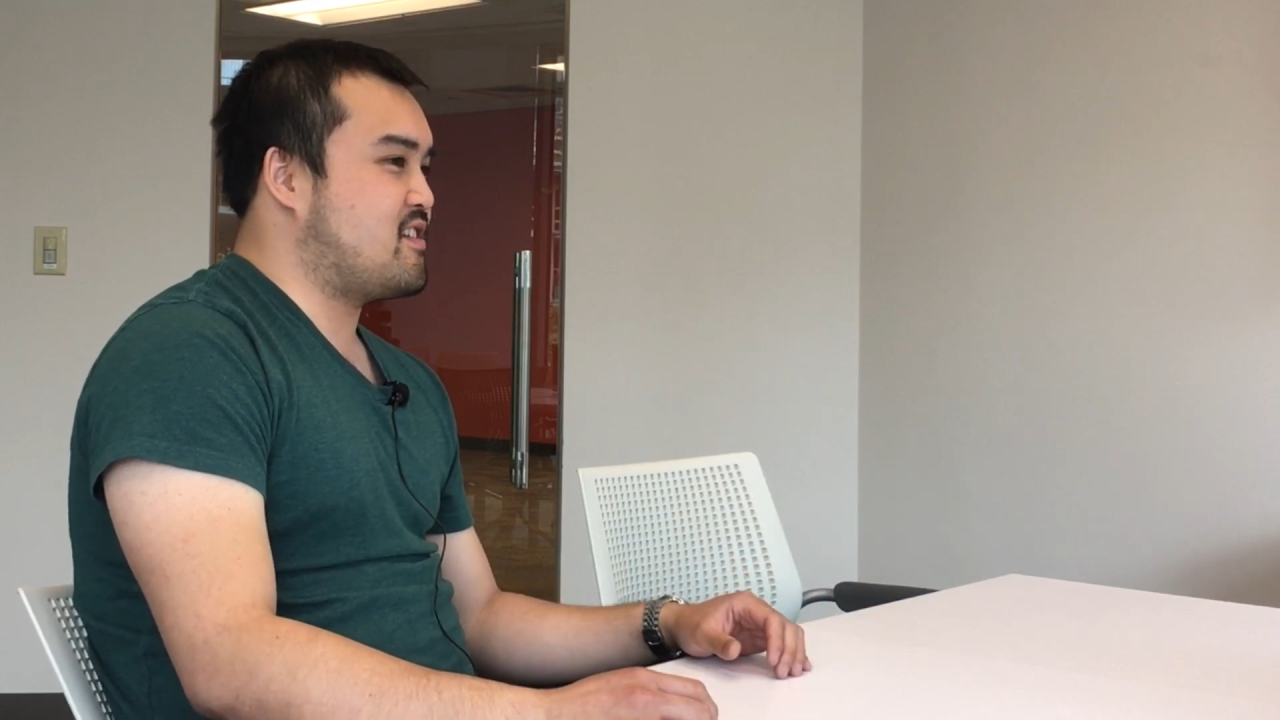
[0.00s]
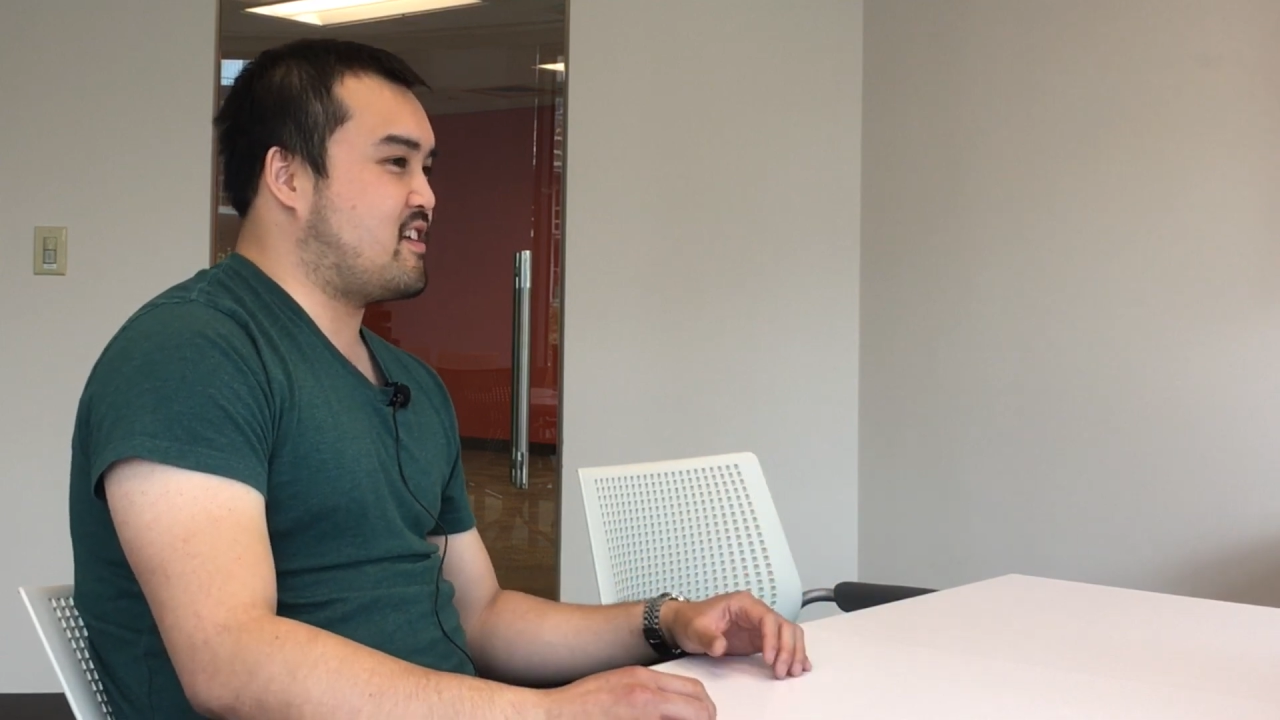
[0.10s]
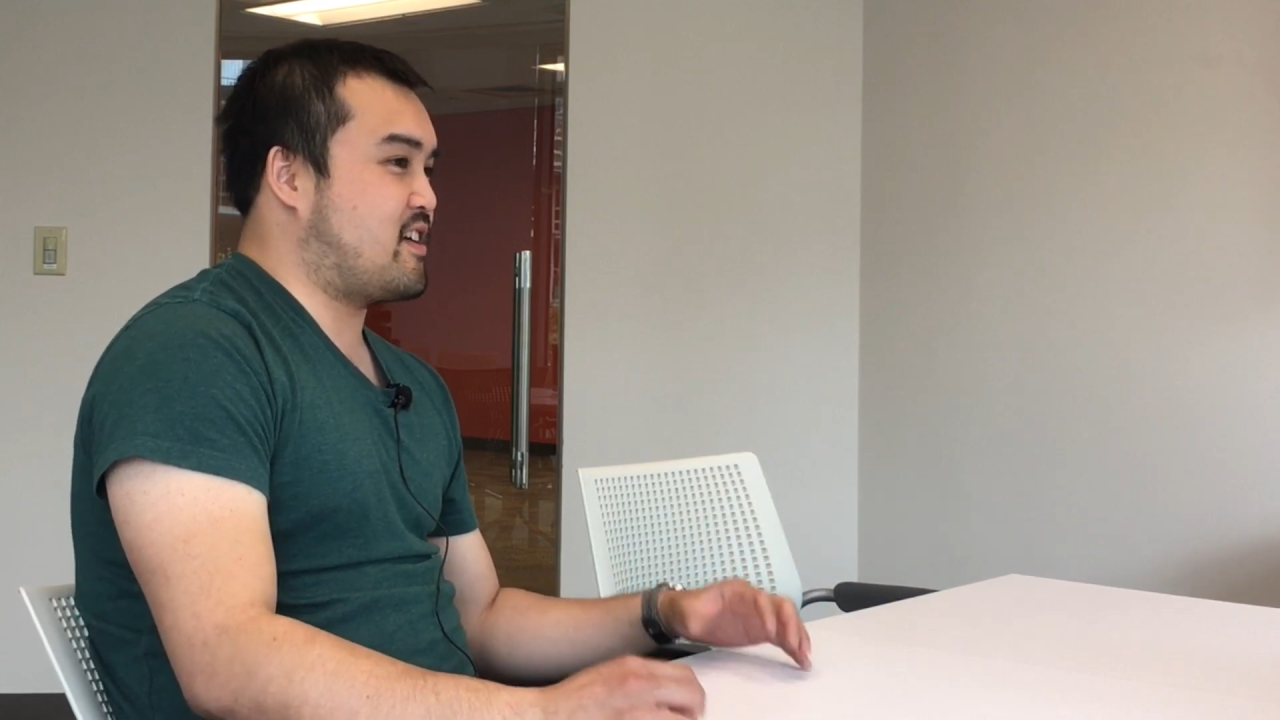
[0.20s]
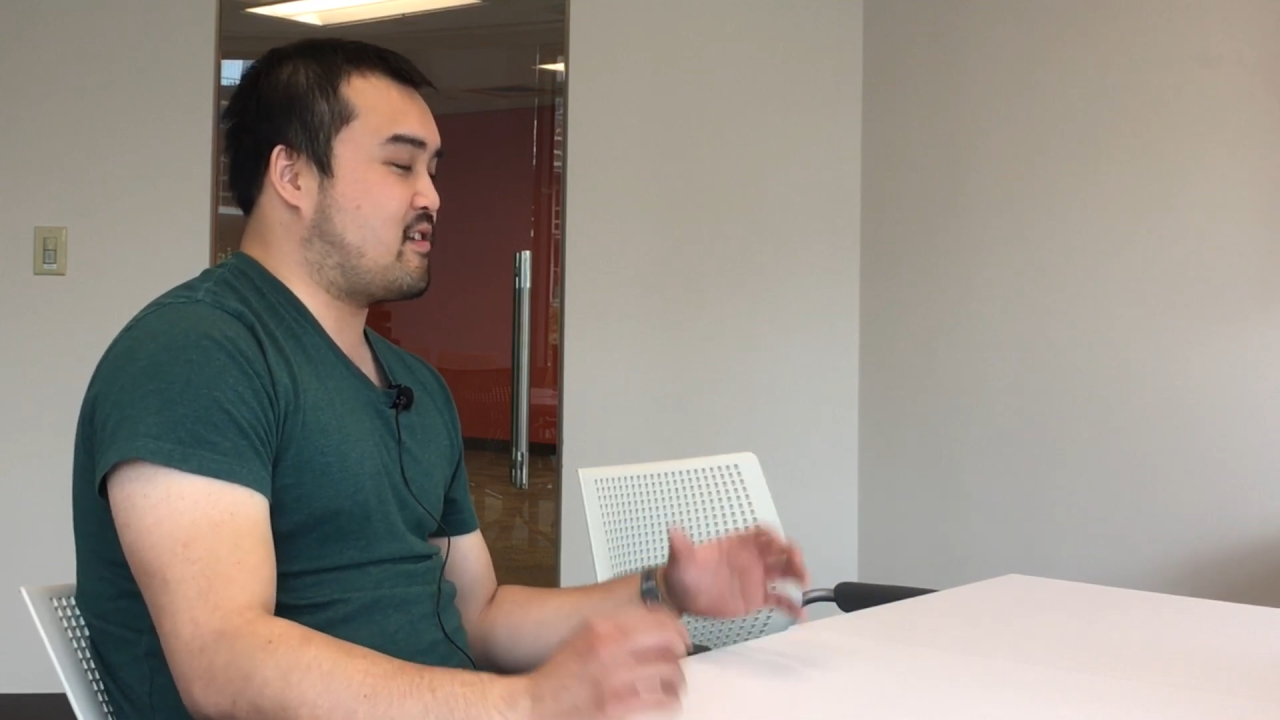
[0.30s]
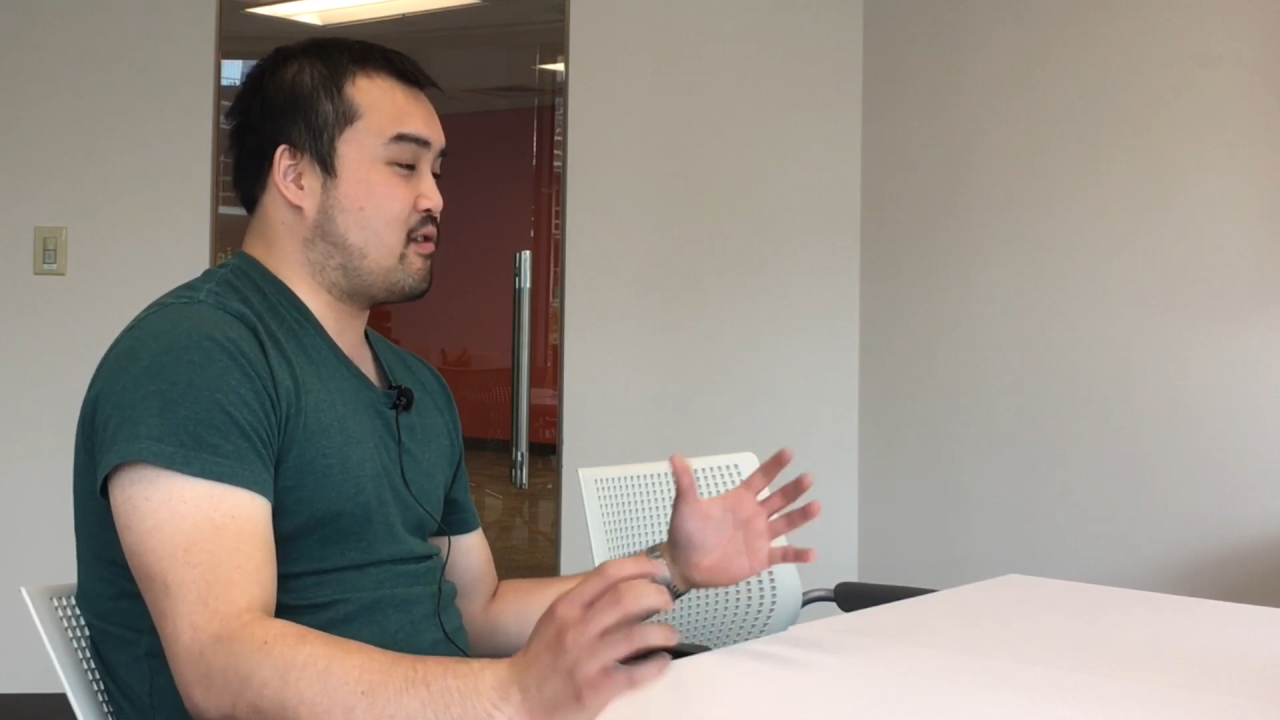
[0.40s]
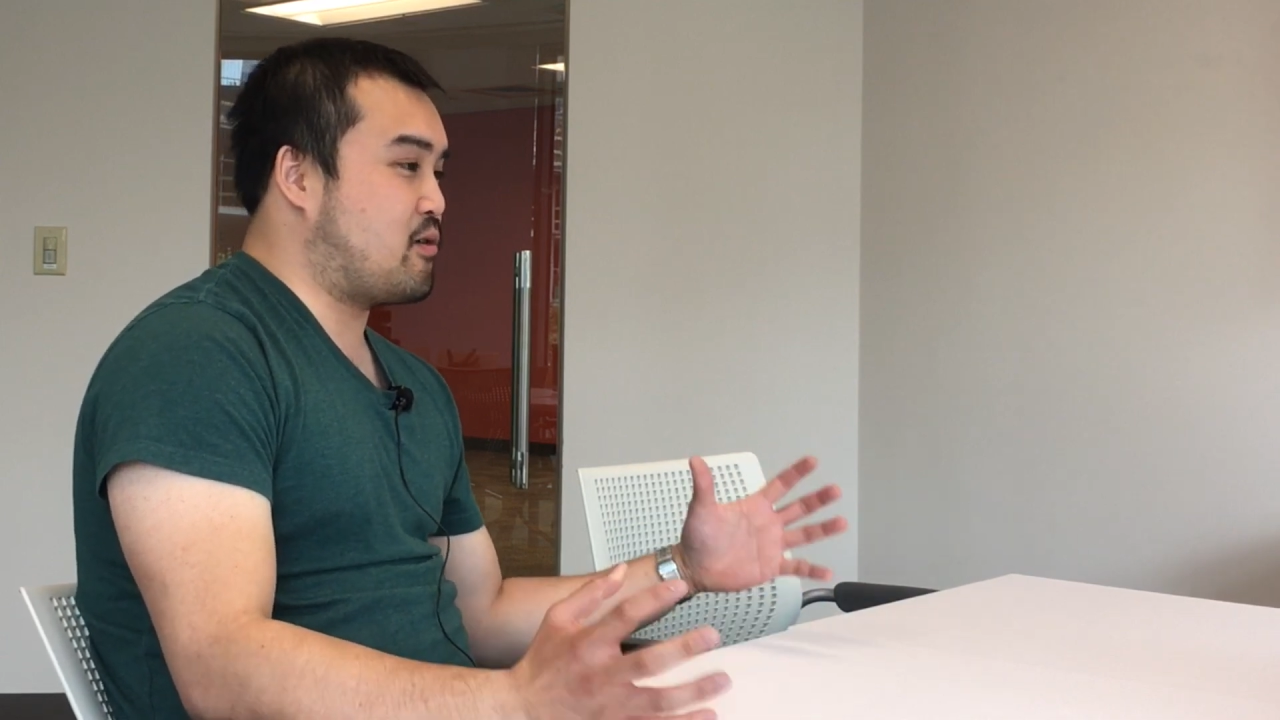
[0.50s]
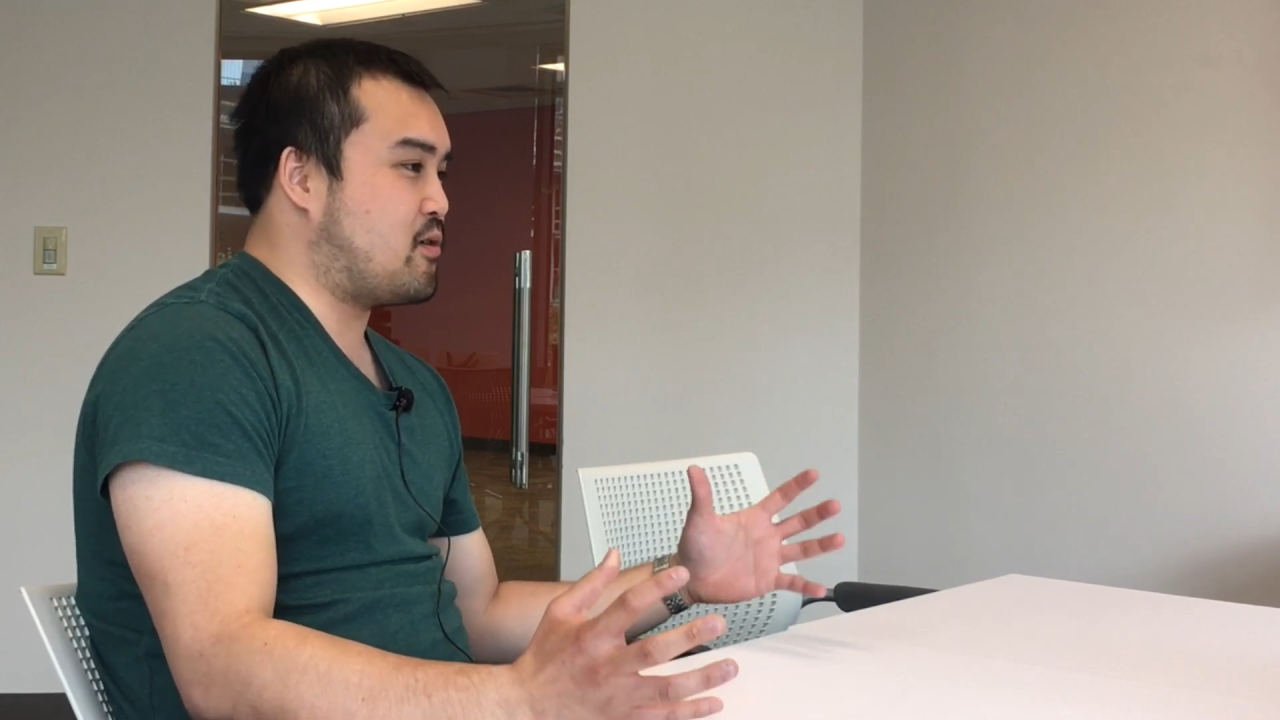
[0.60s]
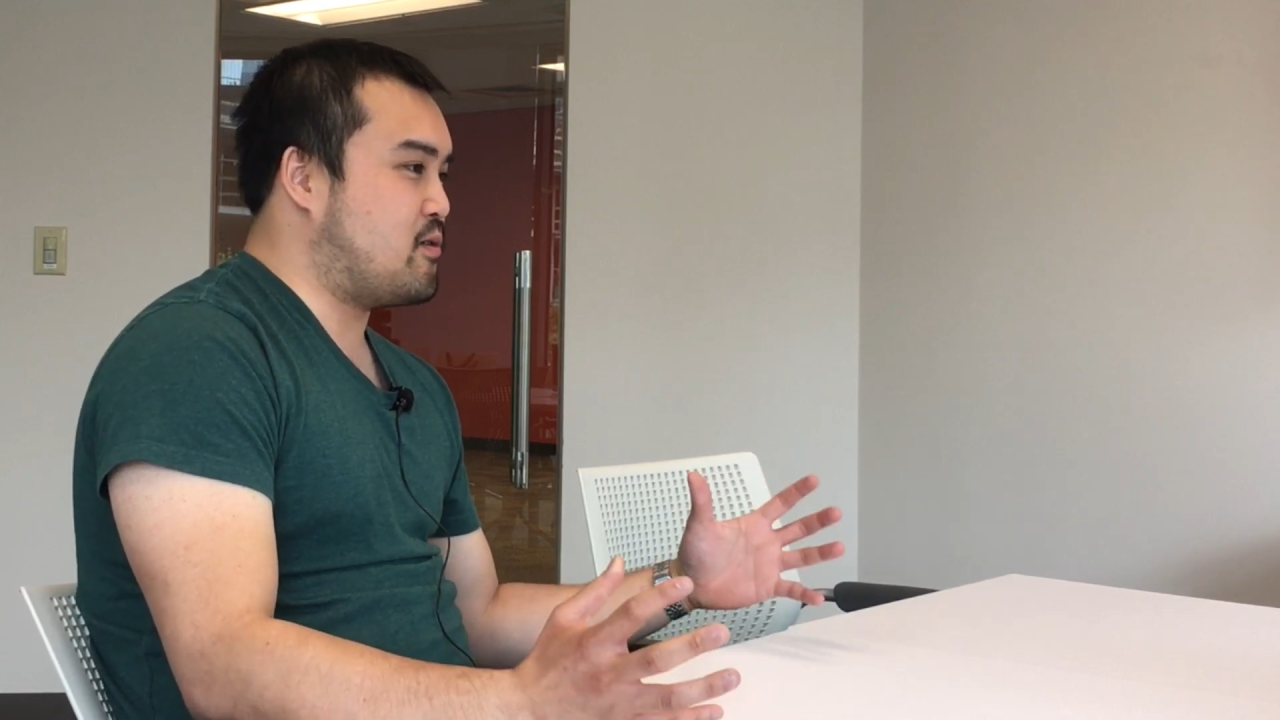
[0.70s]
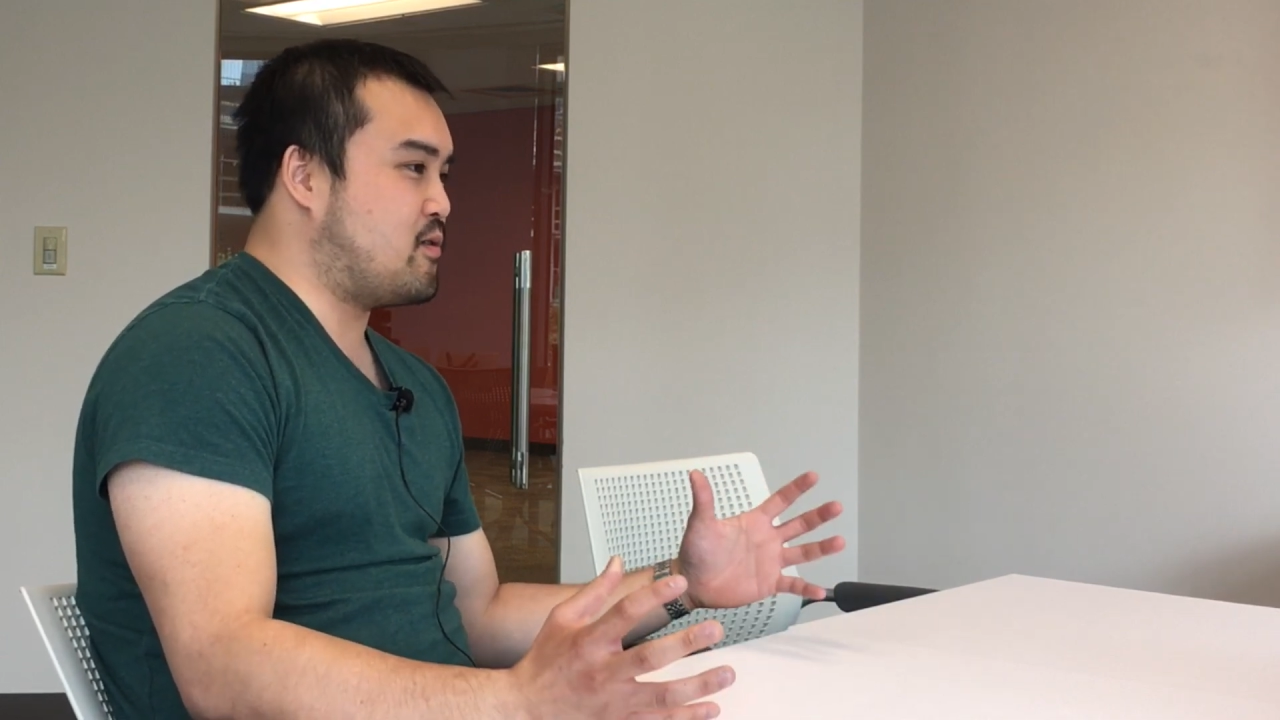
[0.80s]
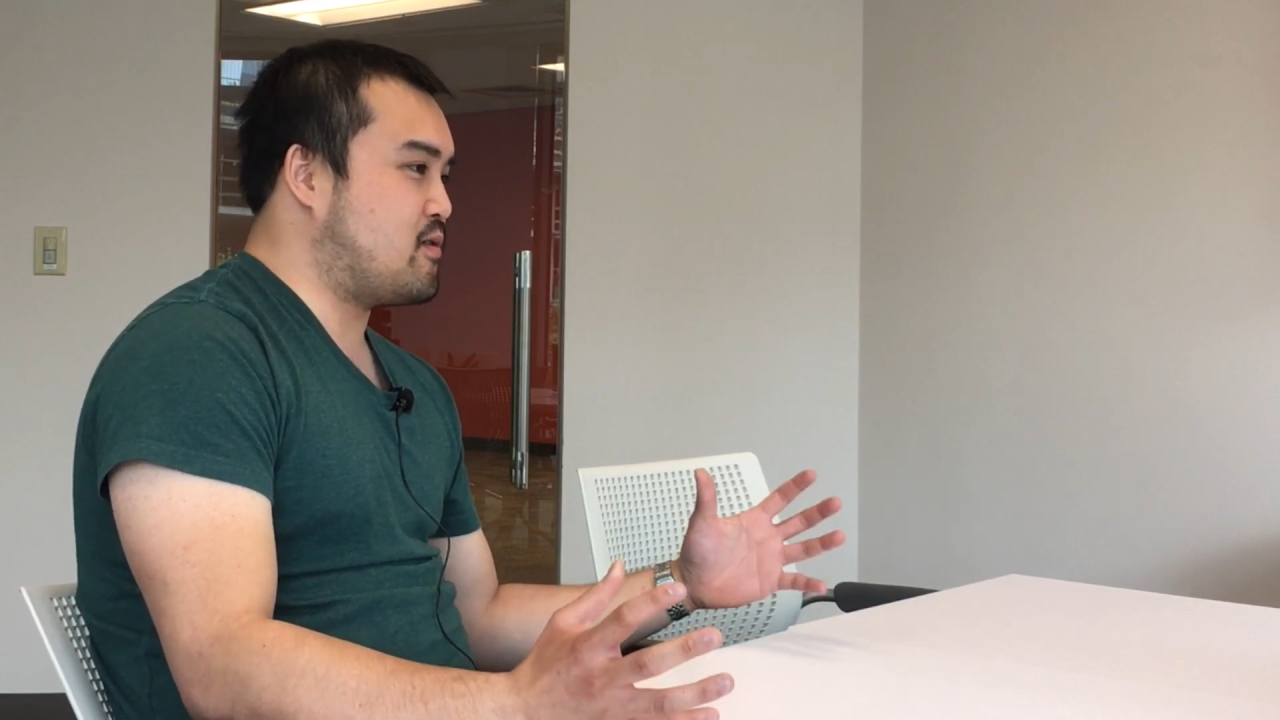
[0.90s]
like
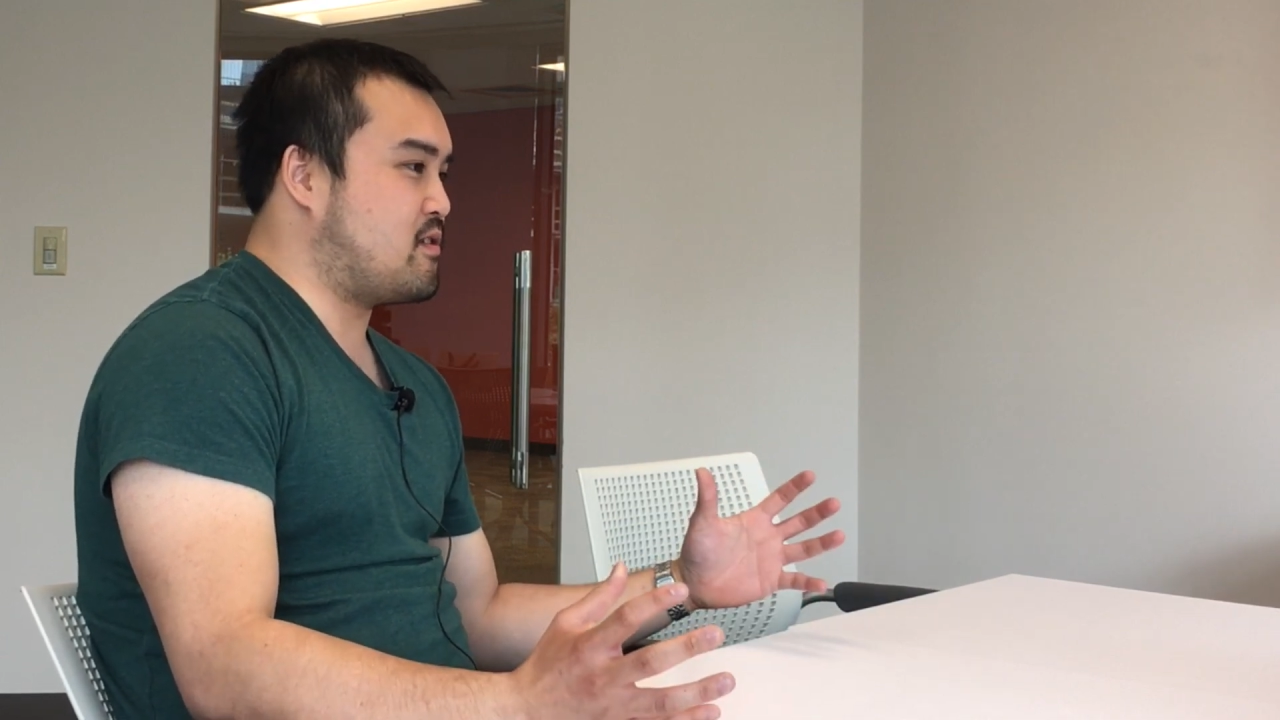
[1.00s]
local,